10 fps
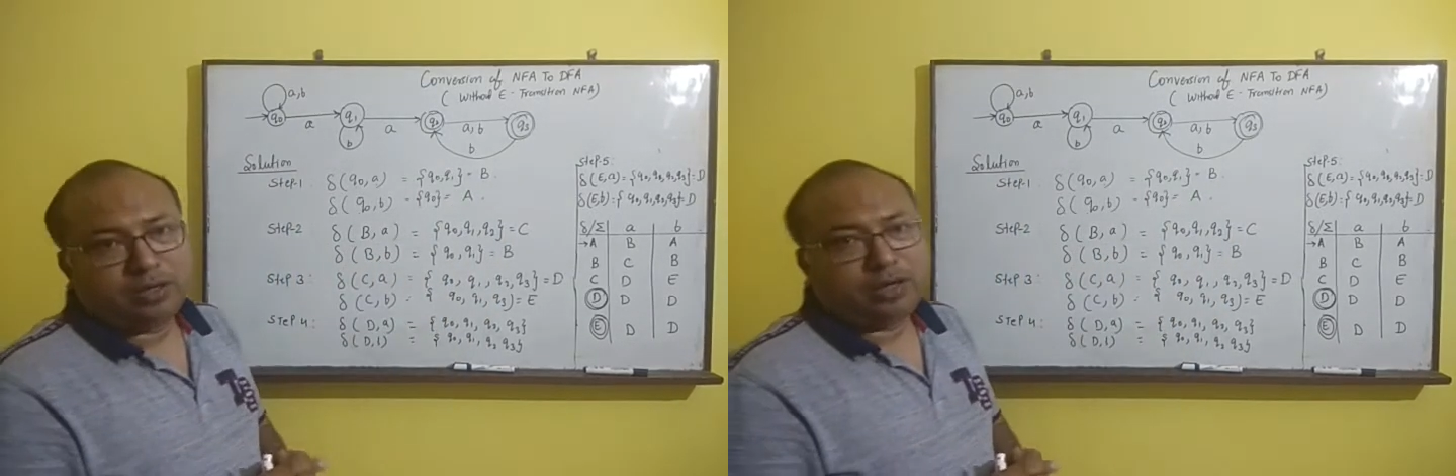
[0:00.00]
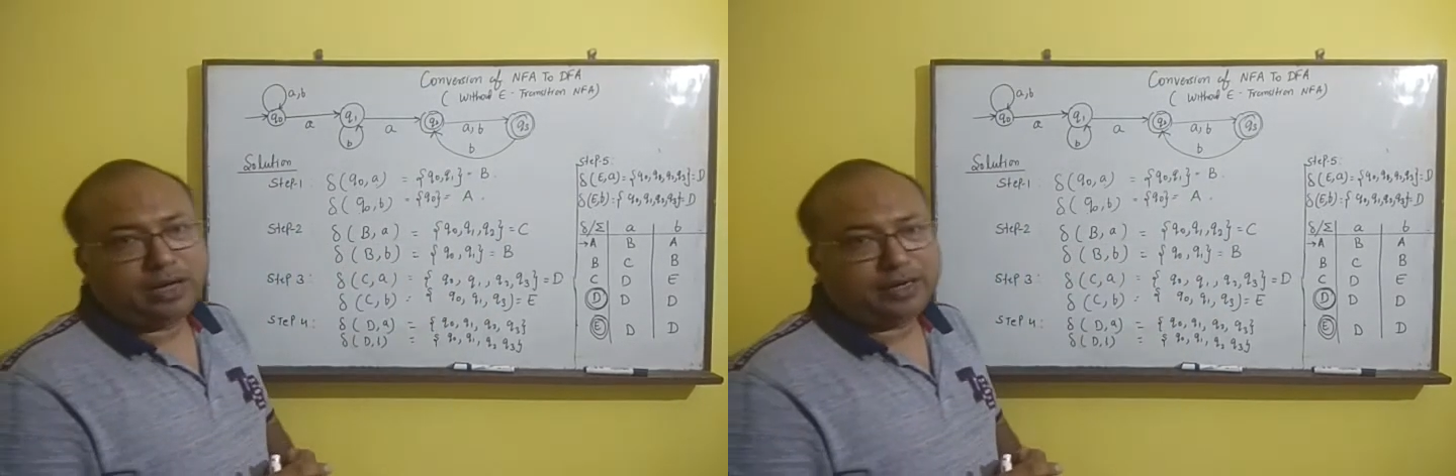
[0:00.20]

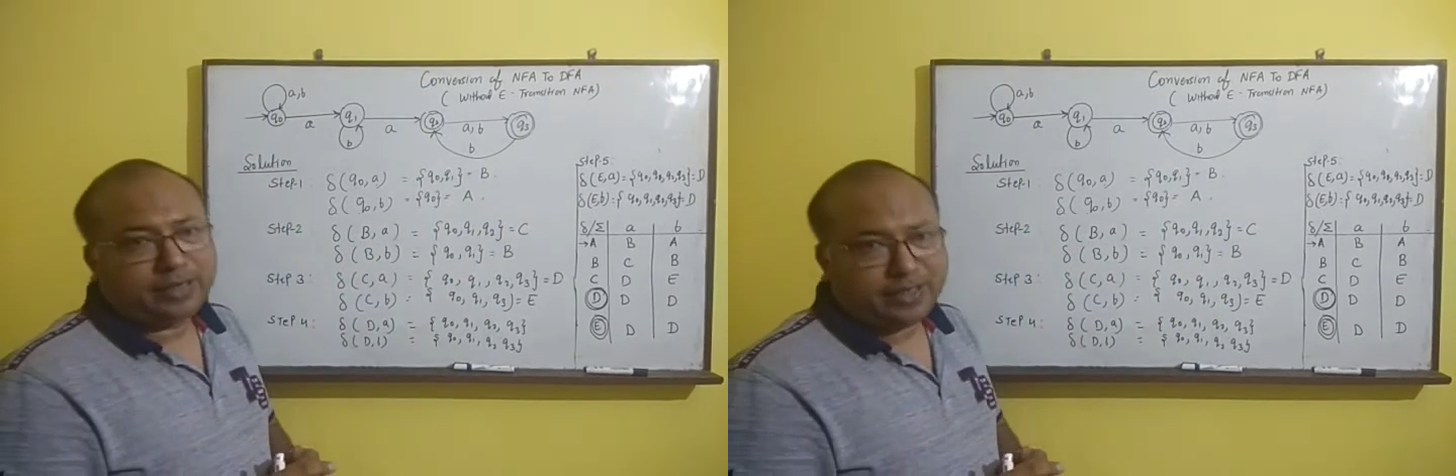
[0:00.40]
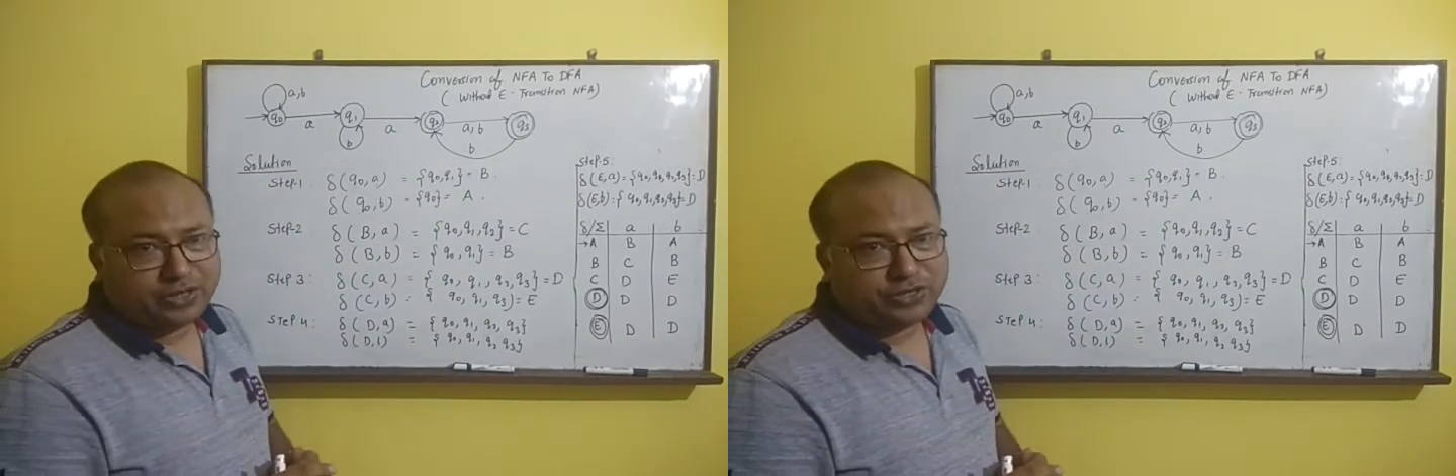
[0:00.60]

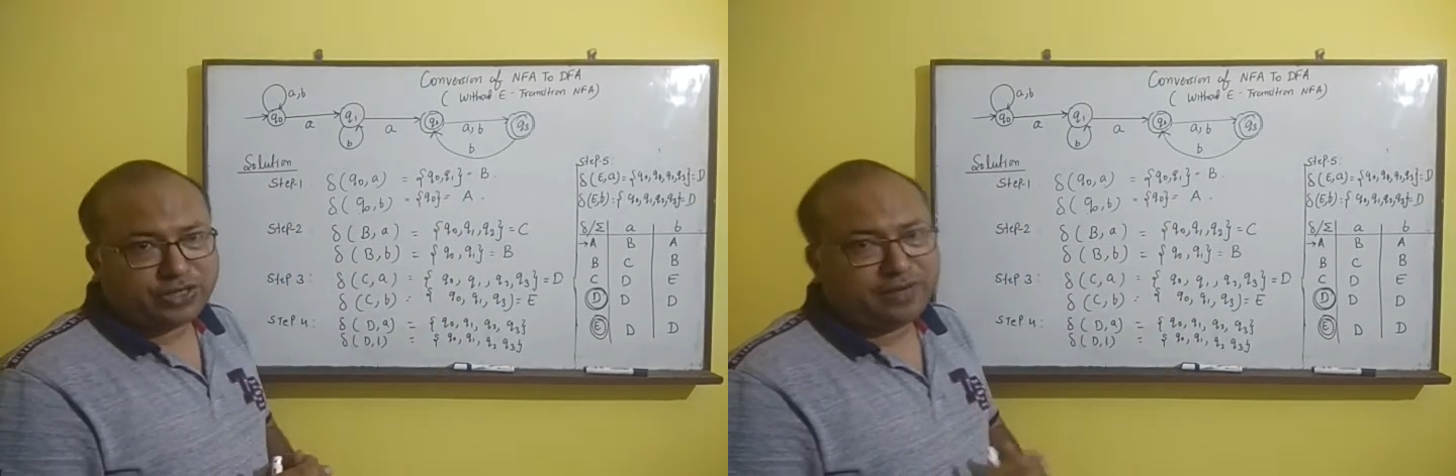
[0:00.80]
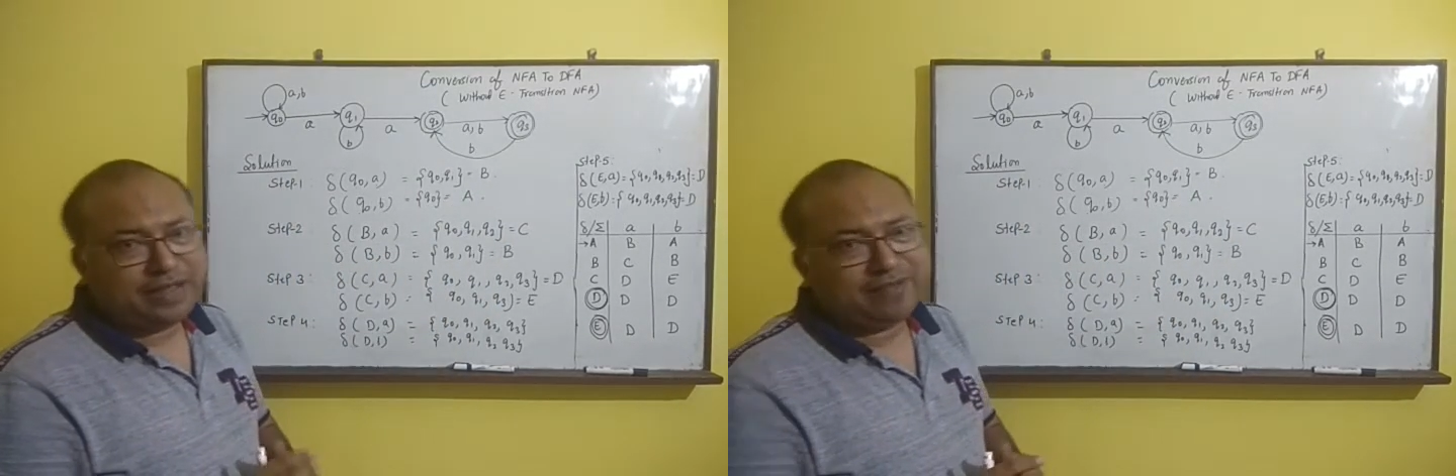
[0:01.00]

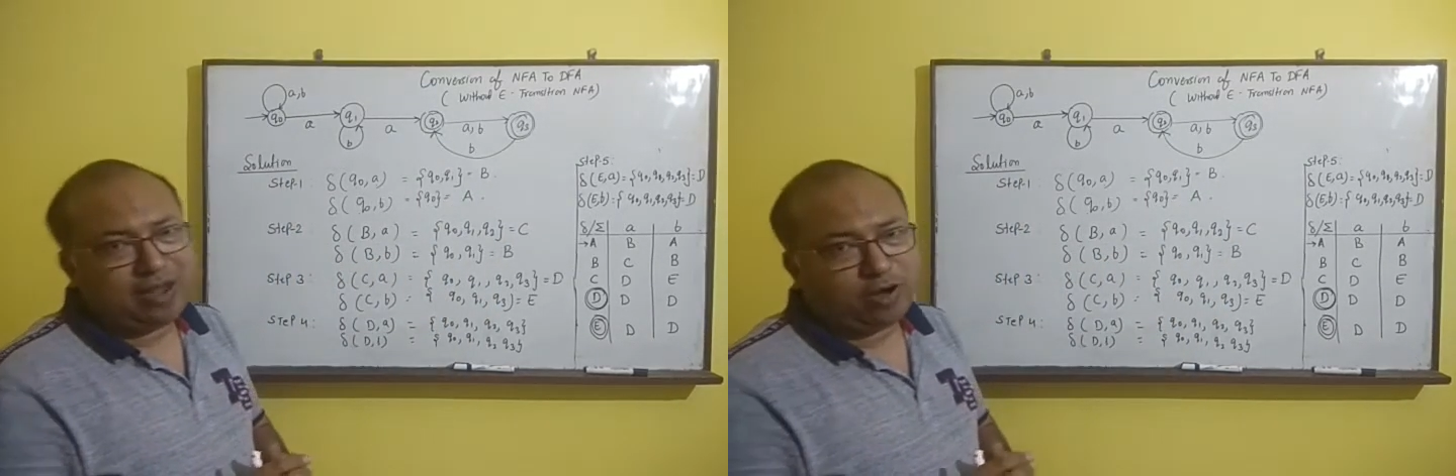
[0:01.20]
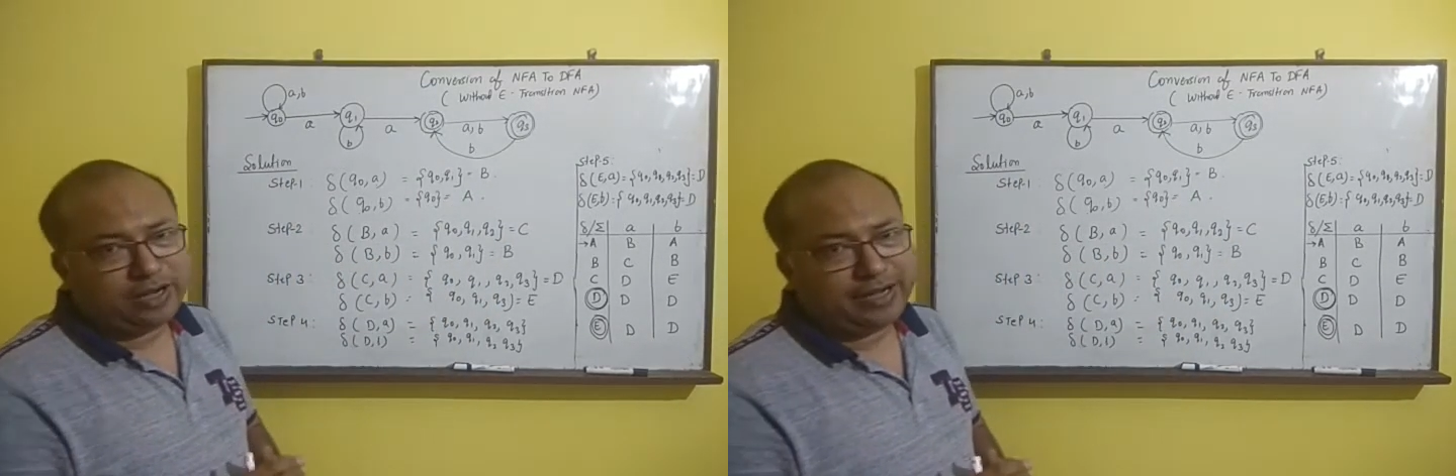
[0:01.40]
transition we have
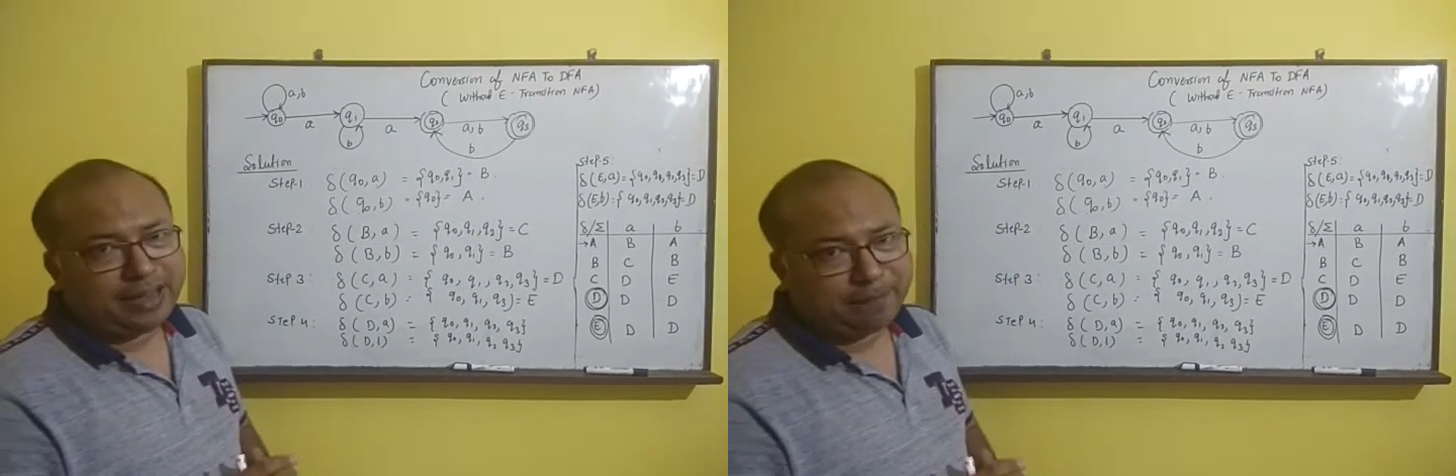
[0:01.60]
already